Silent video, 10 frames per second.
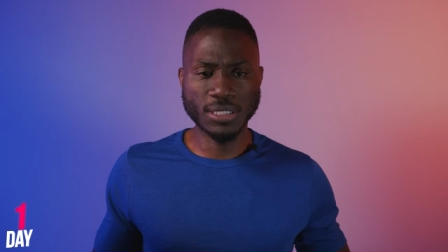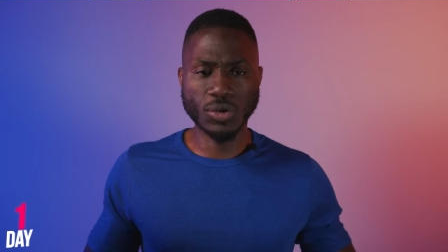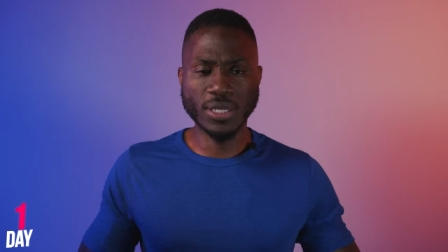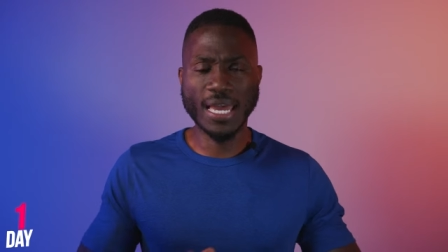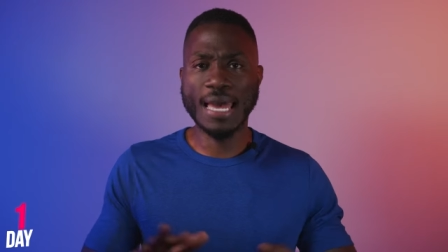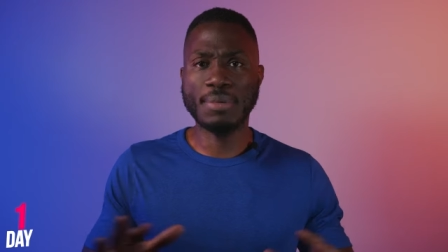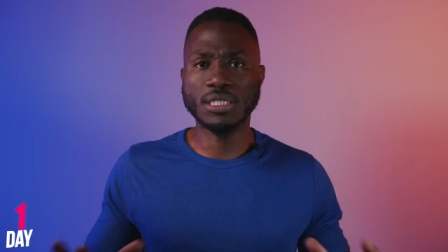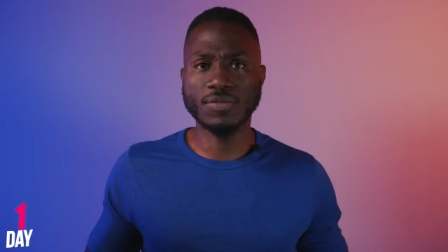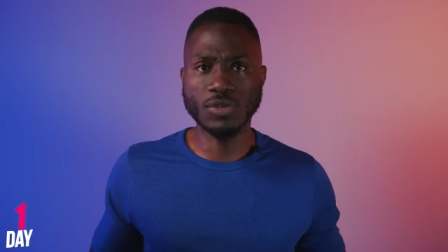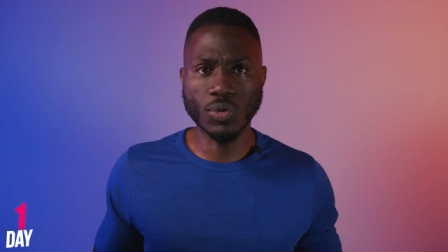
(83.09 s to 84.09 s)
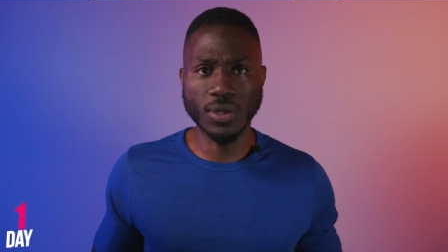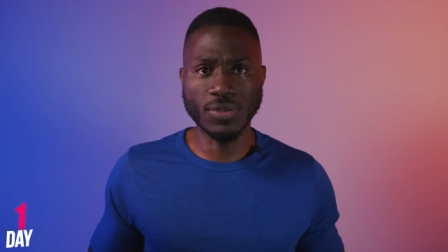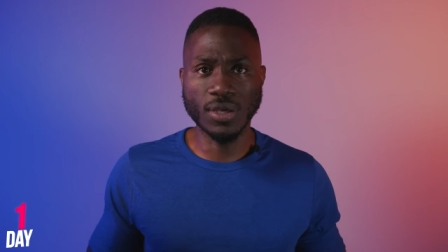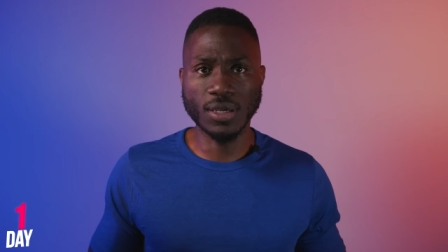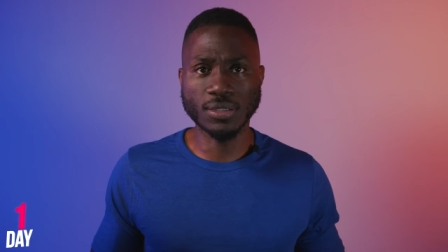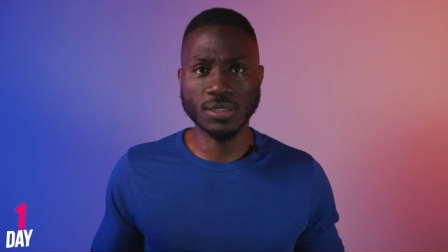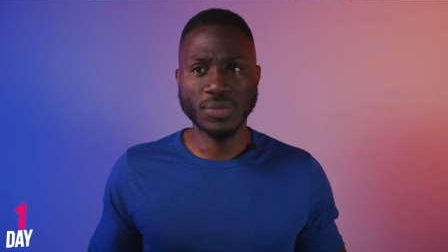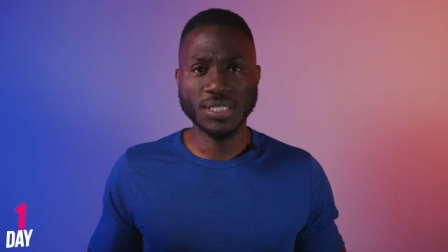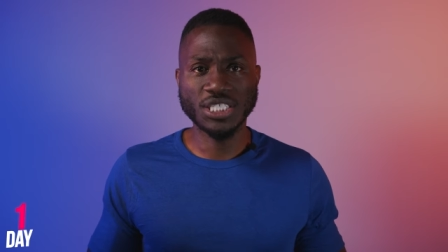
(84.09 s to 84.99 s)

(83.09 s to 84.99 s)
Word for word: it's all your habits of doing things